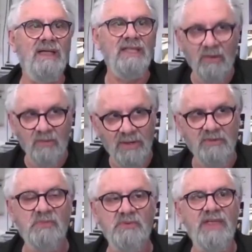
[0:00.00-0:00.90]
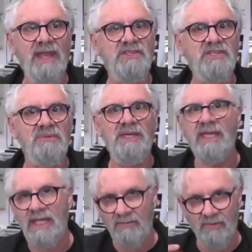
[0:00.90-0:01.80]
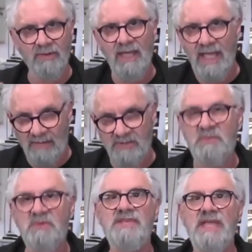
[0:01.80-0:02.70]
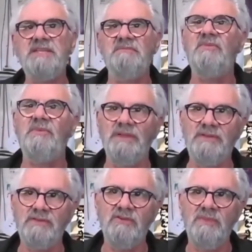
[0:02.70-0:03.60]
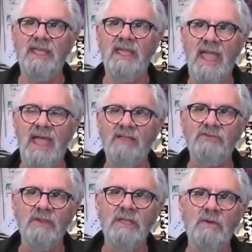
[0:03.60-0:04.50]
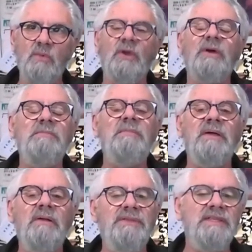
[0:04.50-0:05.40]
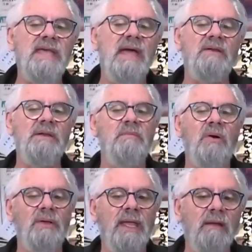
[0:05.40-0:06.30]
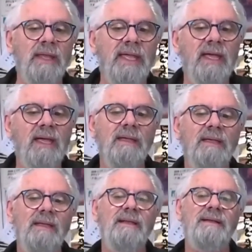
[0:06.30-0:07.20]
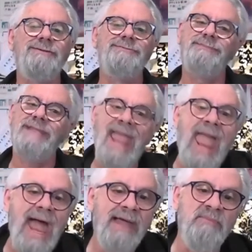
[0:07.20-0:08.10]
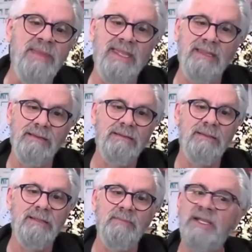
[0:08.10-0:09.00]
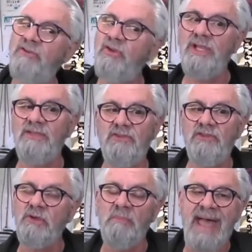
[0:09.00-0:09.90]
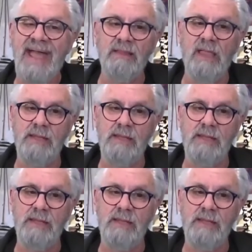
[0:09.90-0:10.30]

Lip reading: when it was presented to me, and that was presented to me as we're going to build the town in Bulgaria, they had me, because who gets to do a backlot?